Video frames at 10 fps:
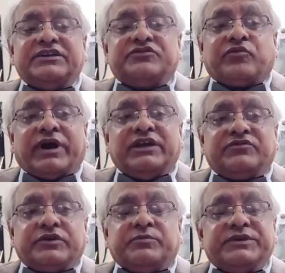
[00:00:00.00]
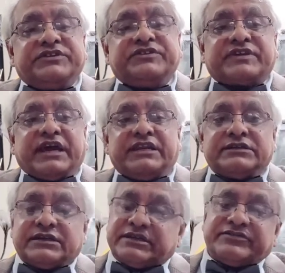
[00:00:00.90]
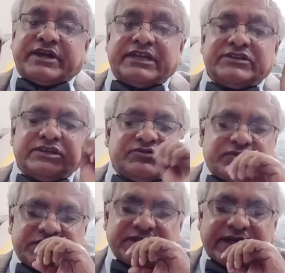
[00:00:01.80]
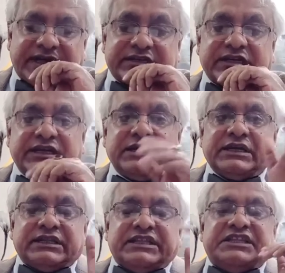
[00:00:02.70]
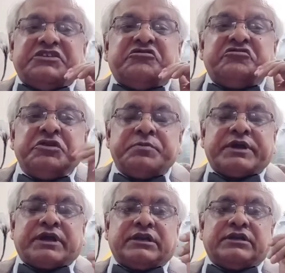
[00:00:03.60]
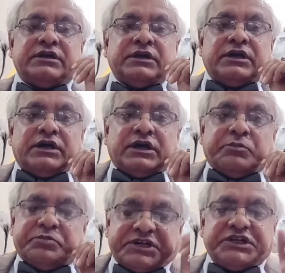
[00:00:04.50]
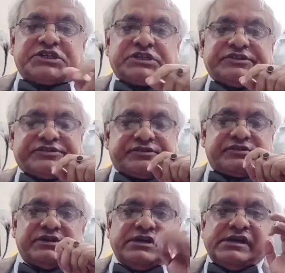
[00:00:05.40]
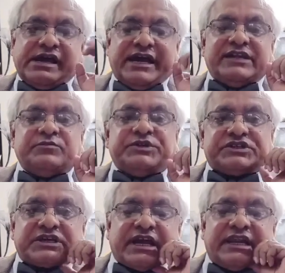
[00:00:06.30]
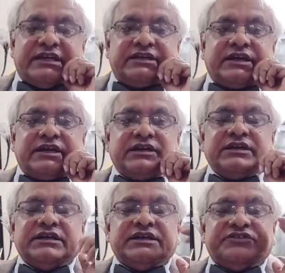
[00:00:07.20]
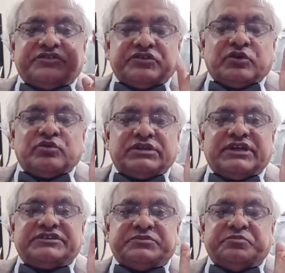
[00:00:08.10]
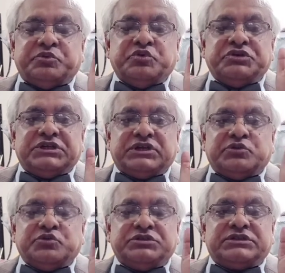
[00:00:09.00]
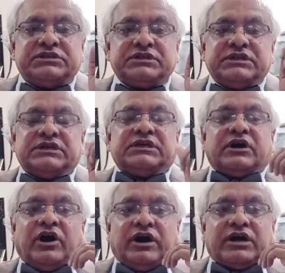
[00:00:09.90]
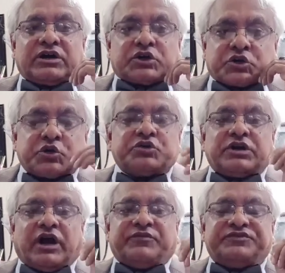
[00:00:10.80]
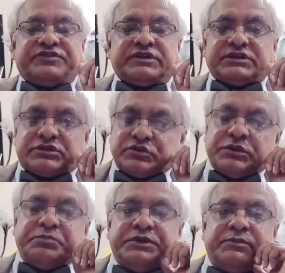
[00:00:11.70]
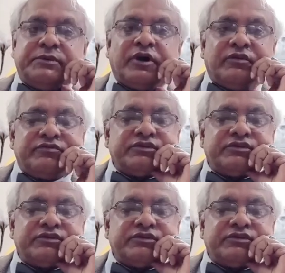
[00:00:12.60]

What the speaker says: his wife, Mrs. Calendar, is another interesting character. They're the typical Britishers, and Mr. Calendar is known as a rude, crude officer to the people